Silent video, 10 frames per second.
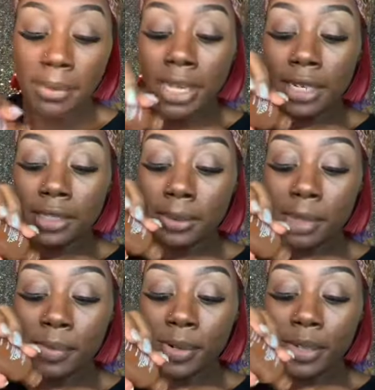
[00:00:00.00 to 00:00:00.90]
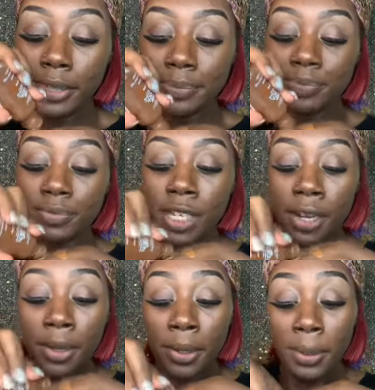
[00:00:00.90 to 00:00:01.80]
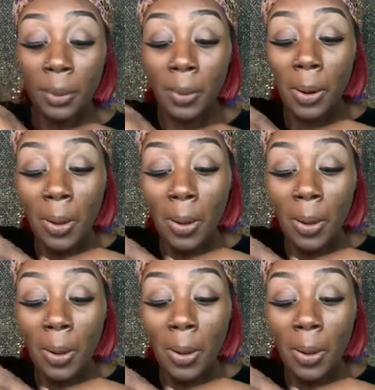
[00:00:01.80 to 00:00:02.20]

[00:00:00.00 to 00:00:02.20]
me get a little bit more. Ooh.